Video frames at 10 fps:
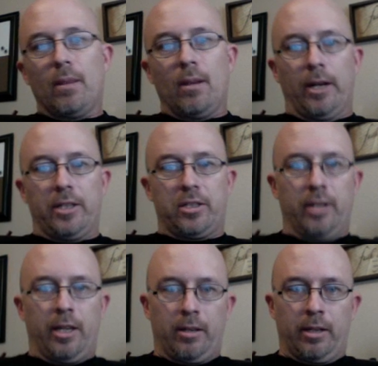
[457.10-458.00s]
All right, so
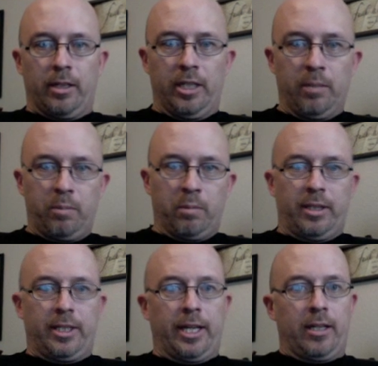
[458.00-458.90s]
now that I'm going to
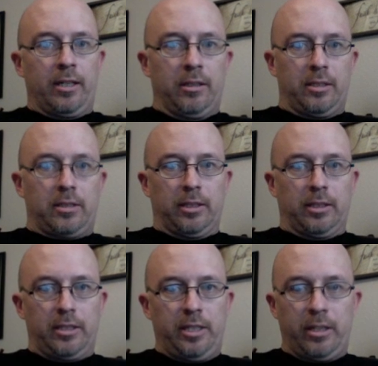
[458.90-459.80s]
implement that on this
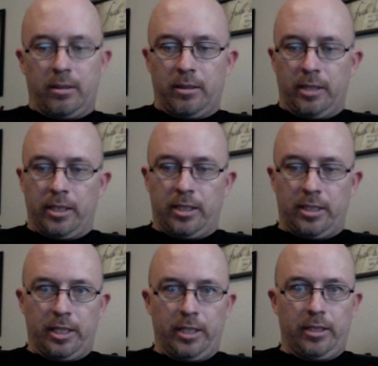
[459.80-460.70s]
list here, and I'm going to
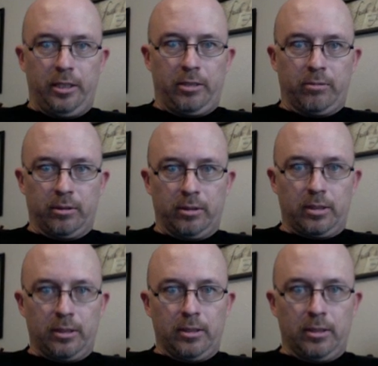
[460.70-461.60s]
say equals
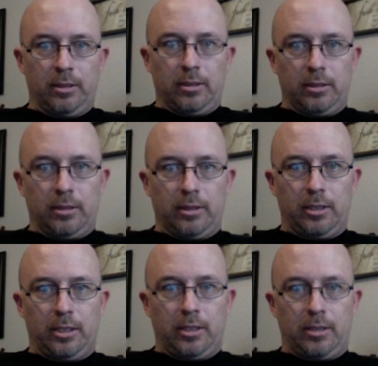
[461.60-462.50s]

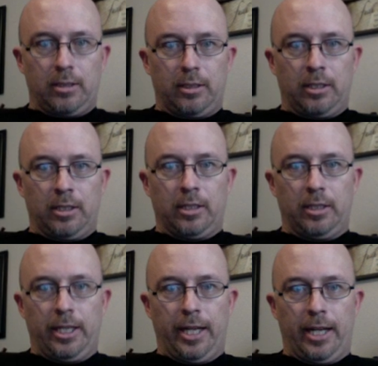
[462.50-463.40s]

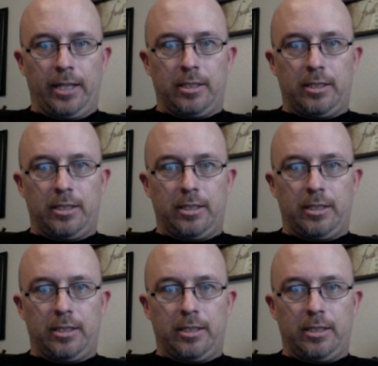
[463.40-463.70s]
concatenate,